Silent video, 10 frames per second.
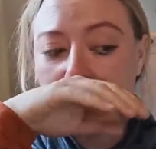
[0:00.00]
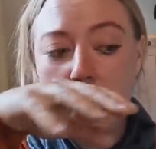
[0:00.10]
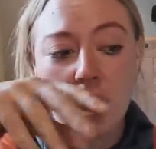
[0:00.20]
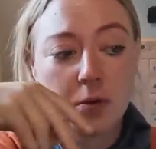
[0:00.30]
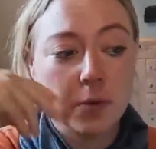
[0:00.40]

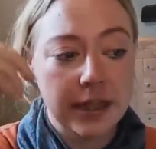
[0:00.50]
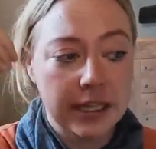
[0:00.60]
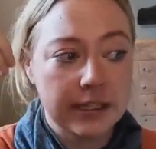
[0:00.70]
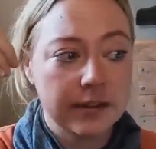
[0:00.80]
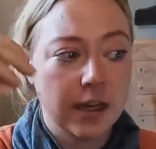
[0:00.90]
Walk
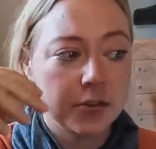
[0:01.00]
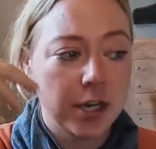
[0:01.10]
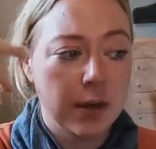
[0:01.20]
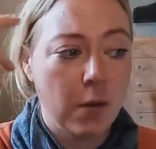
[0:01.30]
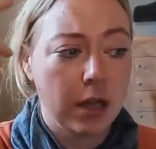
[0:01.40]
with this, not
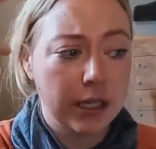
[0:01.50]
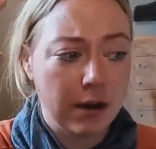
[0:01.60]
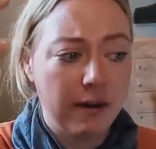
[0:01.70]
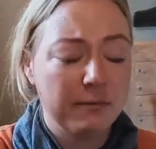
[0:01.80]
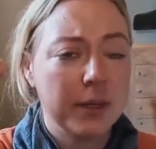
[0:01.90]
try to walk it
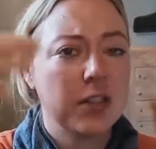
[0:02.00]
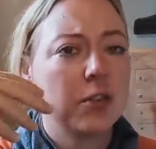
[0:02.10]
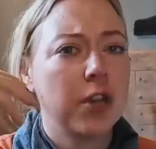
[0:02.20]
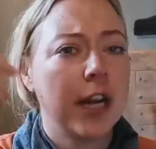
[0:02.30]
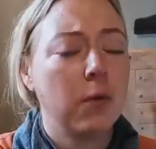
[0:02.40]
off, but
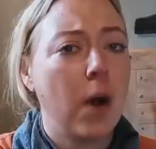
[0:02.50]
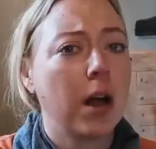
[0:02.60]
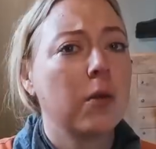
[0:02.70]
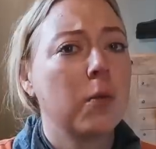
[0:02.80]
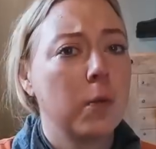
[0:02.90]
to try to
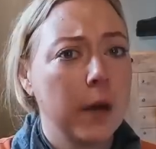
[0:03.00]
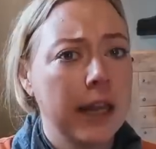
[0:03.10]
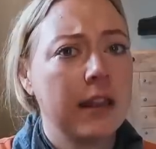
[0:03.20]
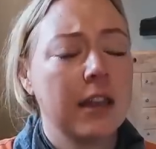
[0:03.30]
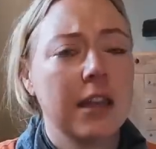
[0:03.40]
walk
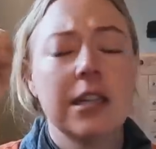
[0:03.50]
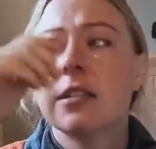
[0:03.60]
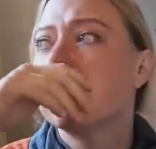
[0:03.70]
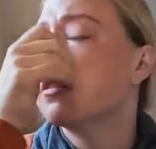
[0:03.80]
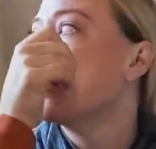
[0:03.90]
with
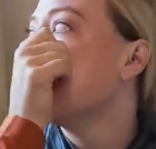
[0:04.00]
this.